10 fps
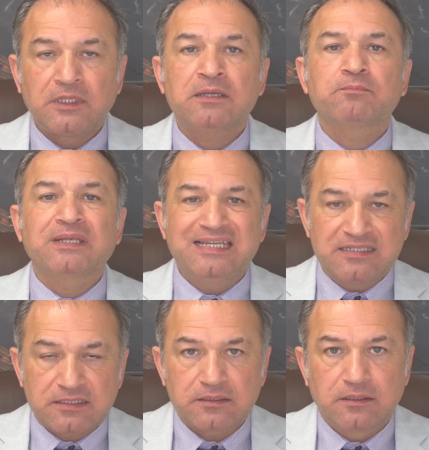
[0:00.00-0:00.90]

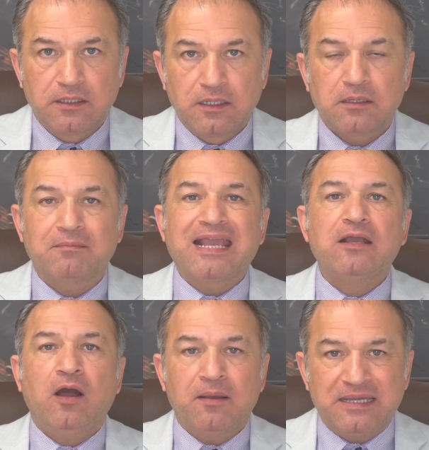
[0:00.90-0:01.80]
Please make
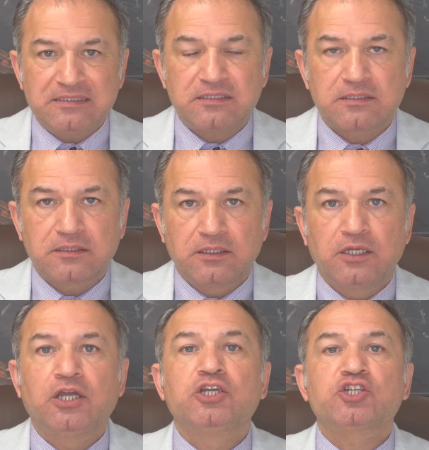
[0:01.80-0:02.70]
comments,
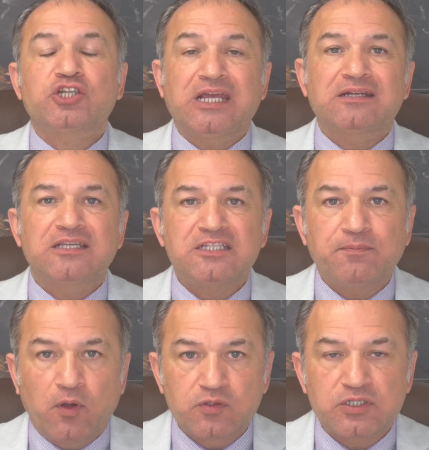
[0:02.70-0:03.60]
share this
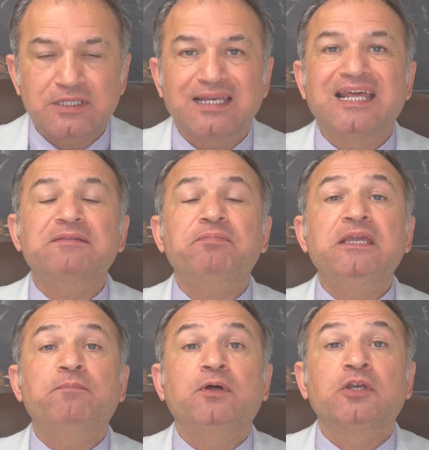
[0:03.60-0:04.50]
post, let
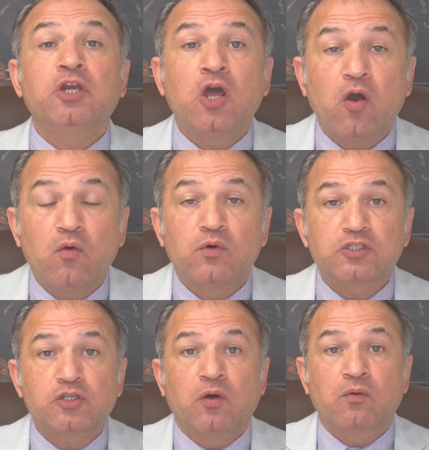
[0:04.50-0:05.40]
people know what's
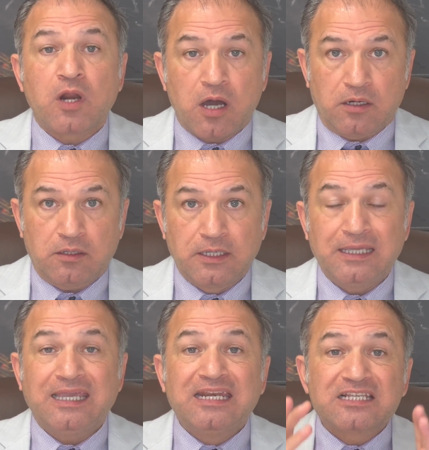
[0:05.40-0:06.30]
going on.
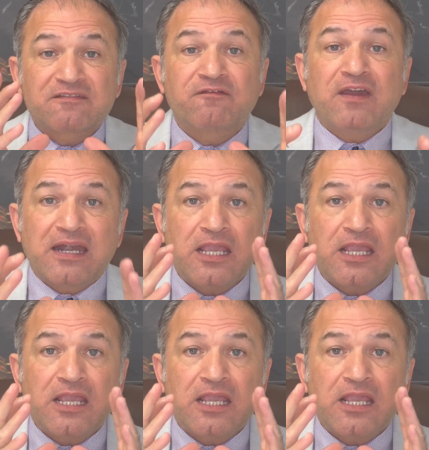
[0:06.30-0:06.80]
It is very